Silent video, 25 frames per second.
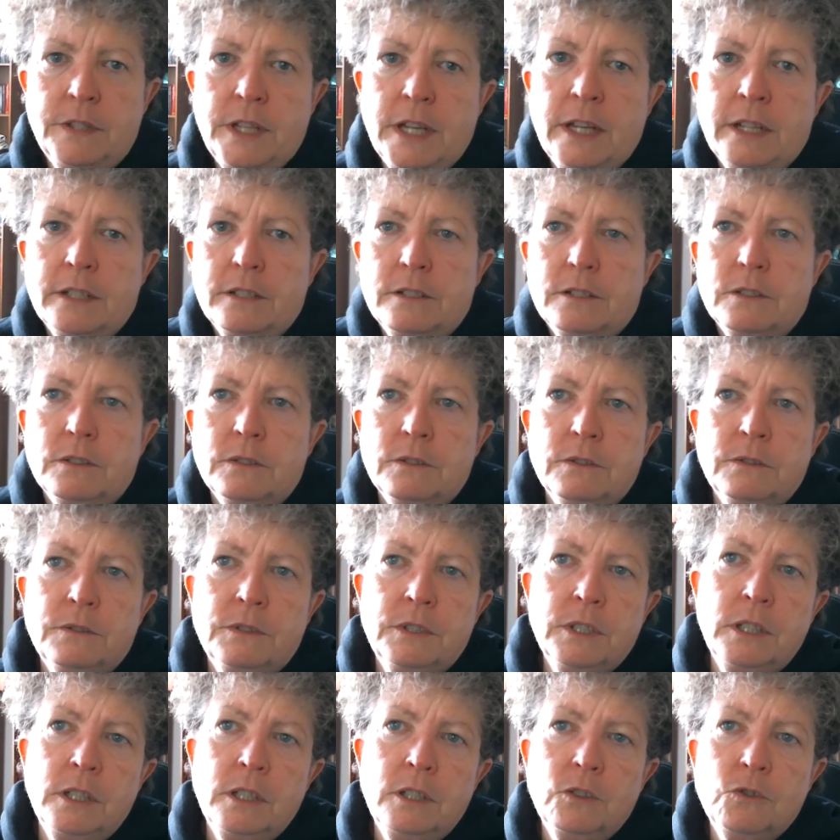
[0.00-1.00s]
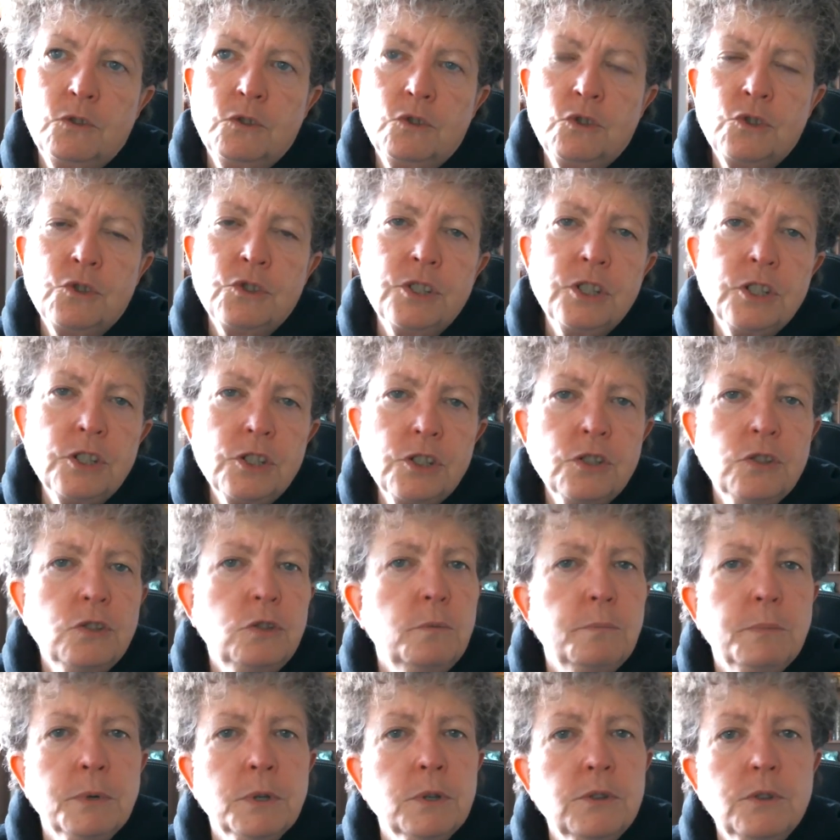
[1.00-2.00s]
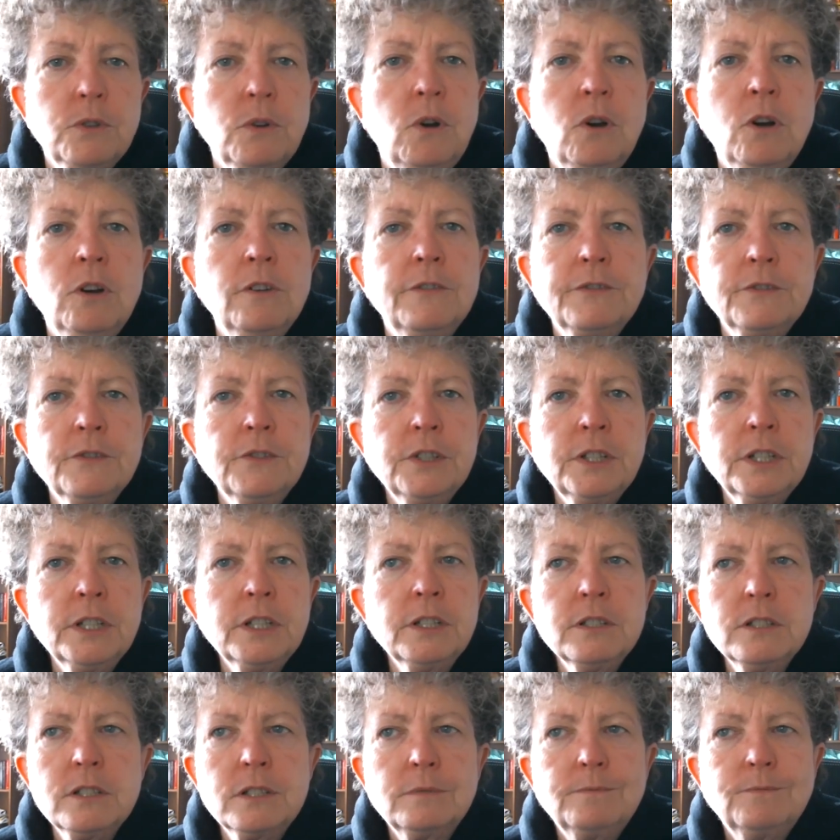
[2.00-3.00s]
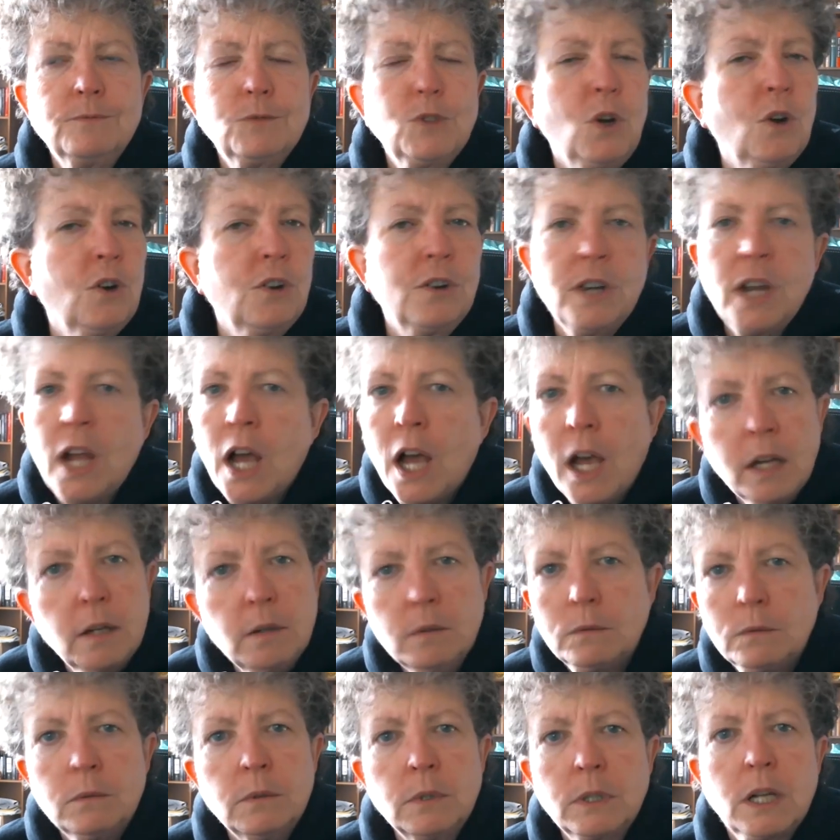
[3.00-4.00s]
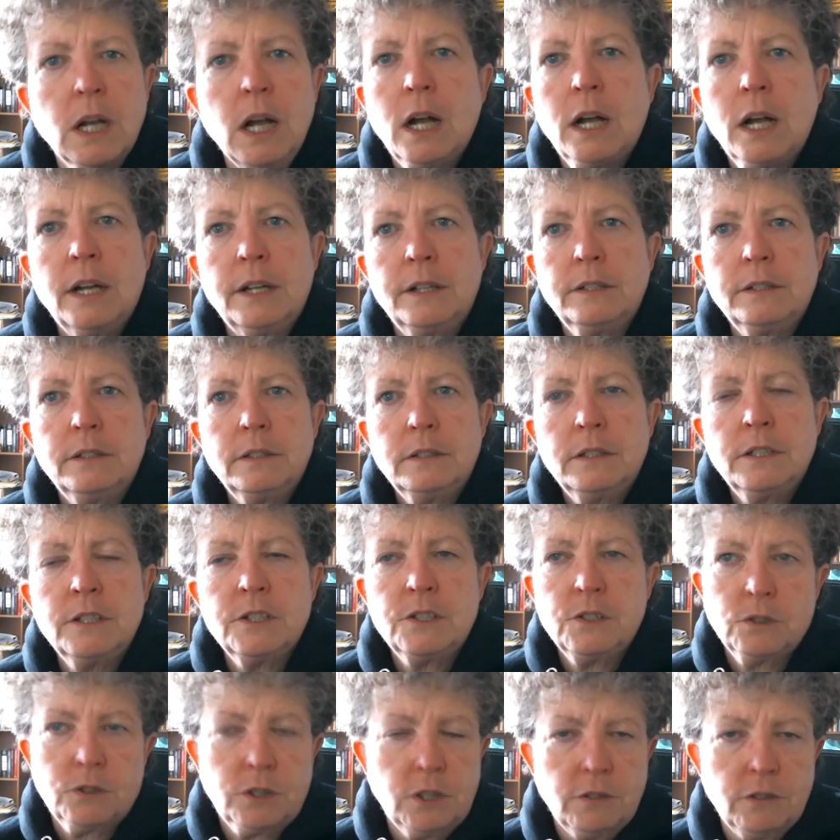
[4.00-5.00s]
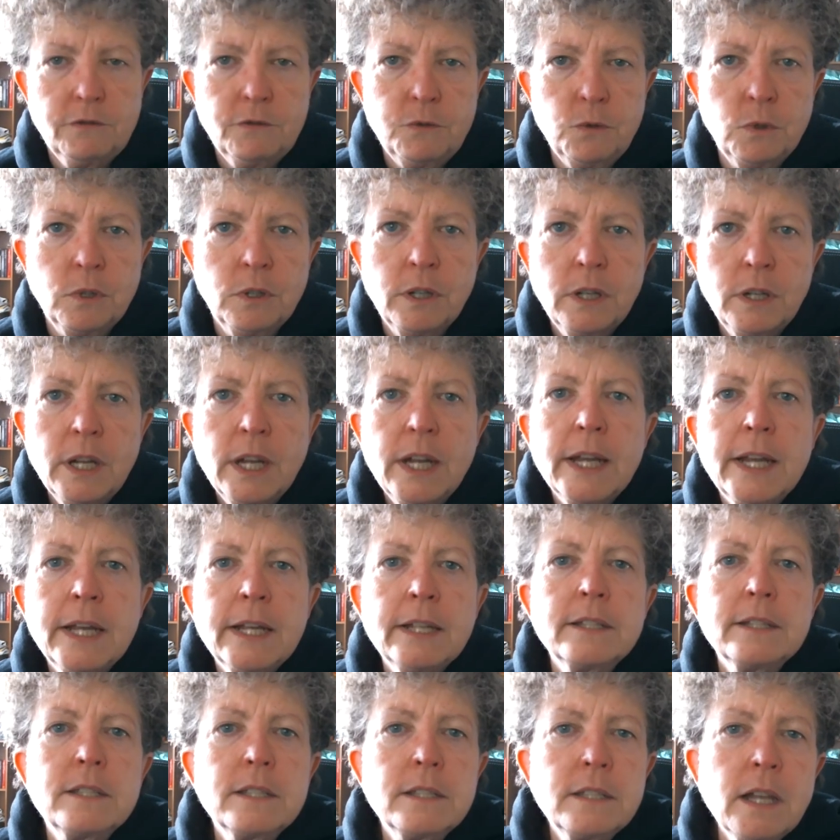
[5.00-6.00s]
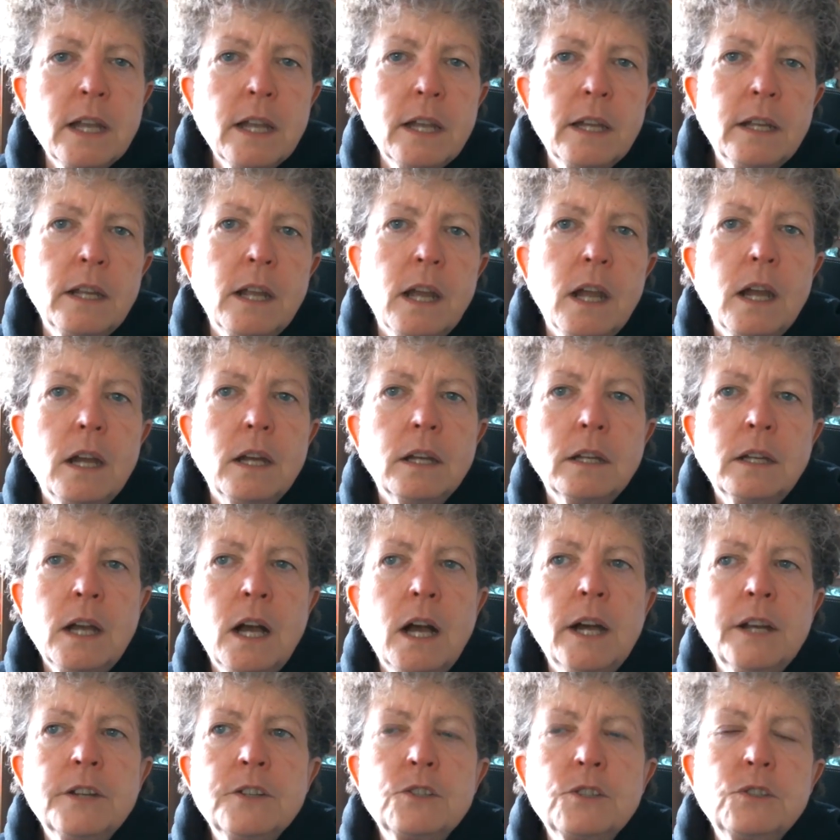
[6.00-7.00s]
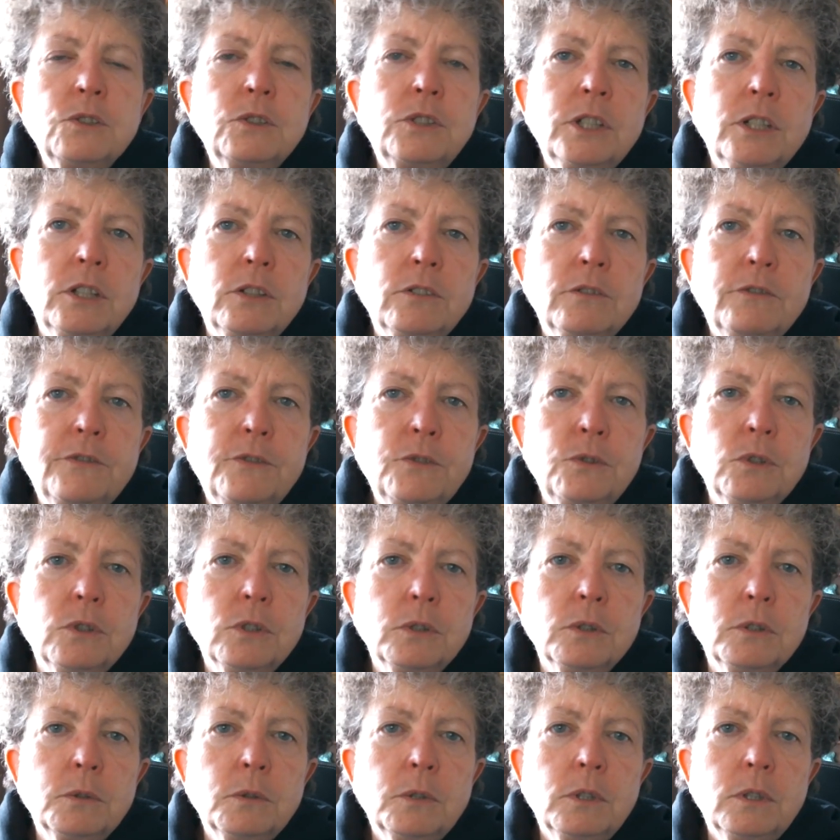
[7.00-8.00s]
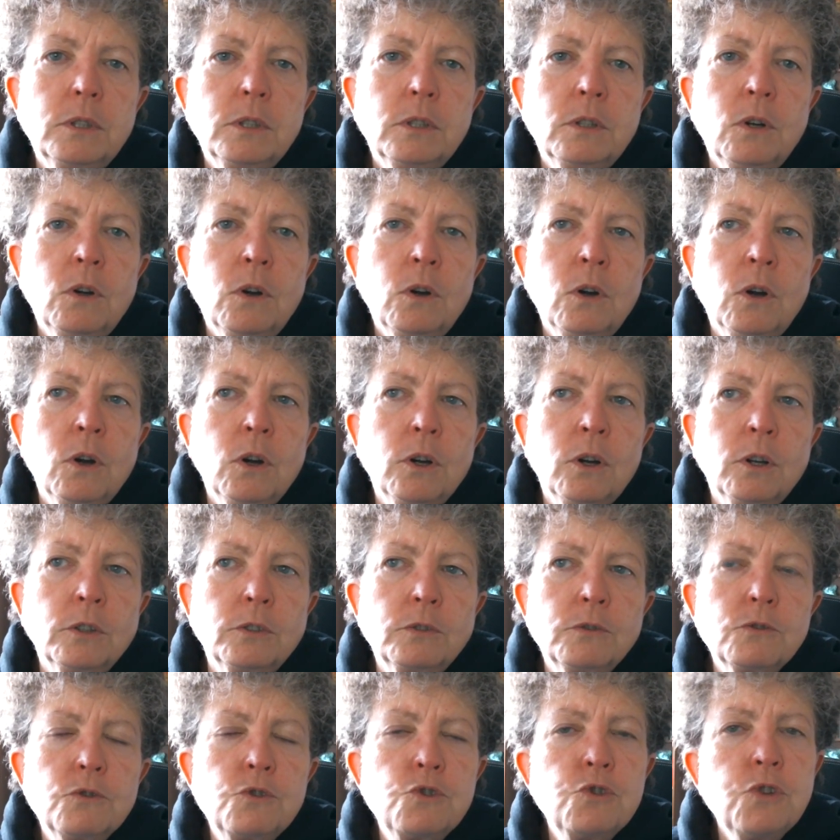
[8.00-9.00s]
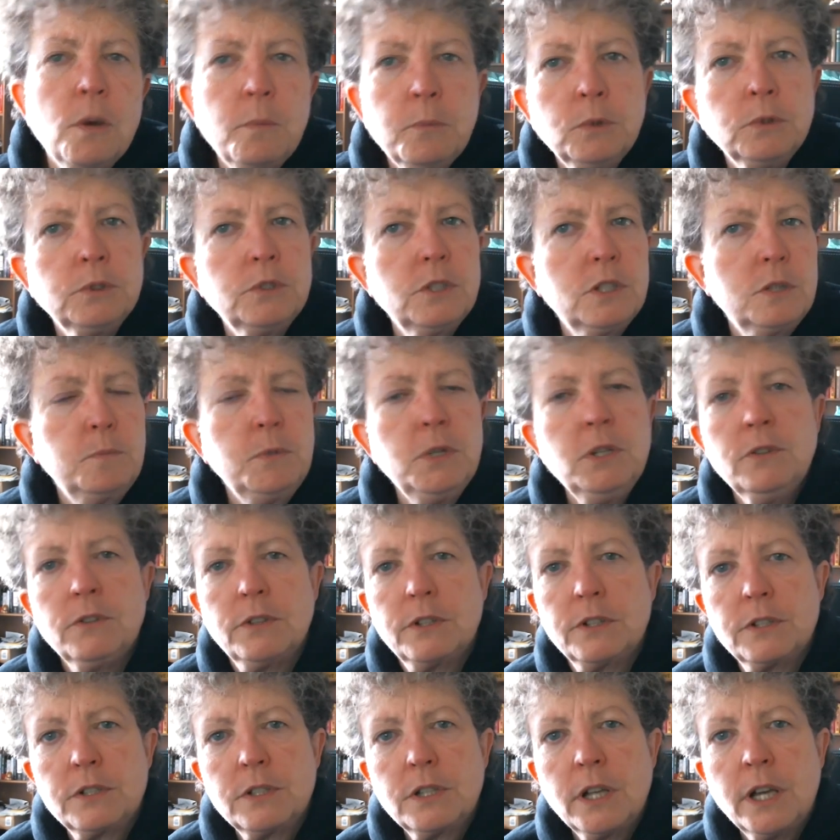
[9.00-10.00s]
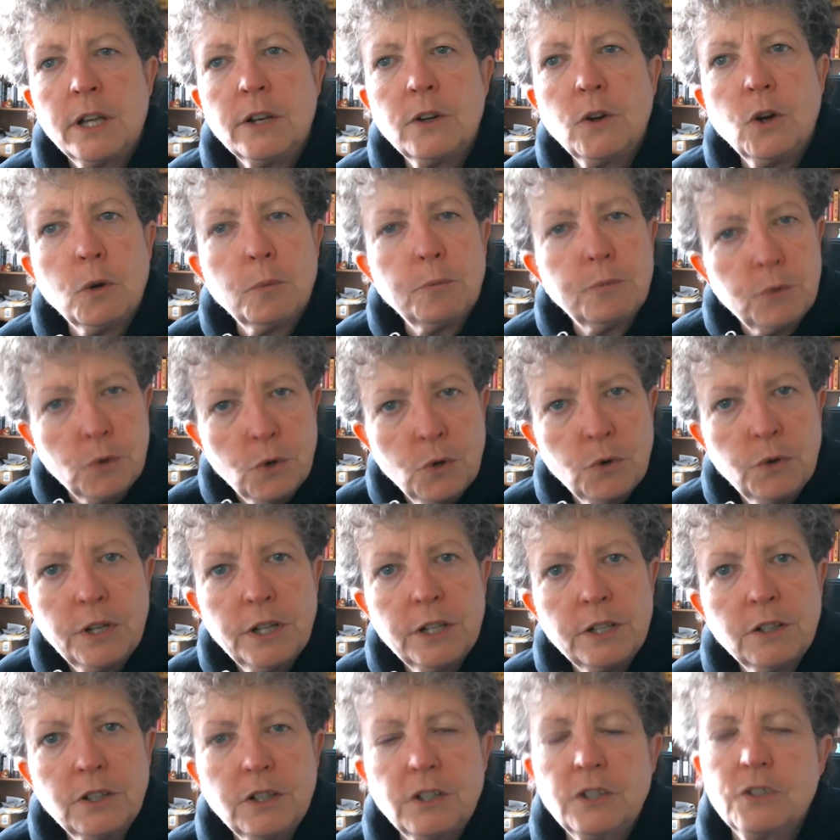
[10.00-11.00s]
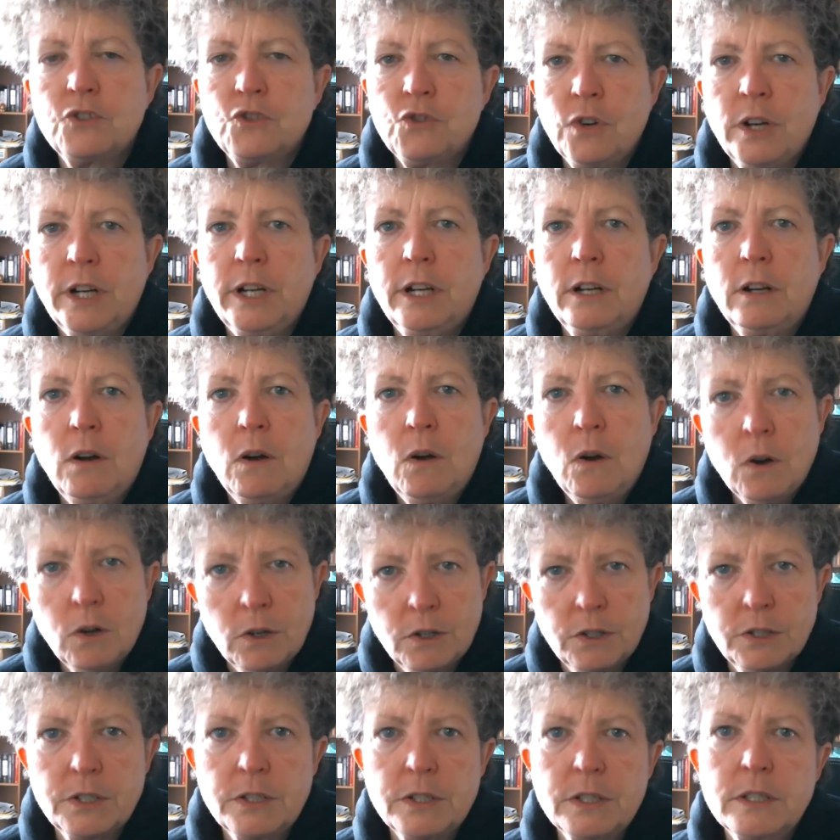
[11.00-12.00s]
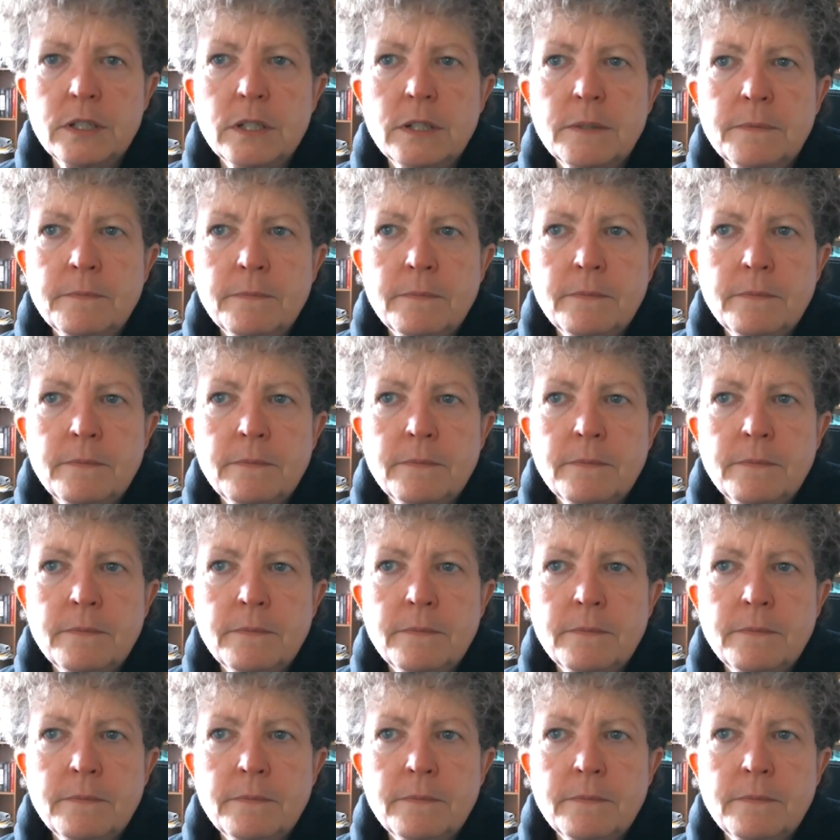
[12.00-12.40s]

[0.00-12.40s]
that the traditional burnt offerings are not what God is looking for. Instead, God is looking for our troubled spirits and our broken, contrite hearts.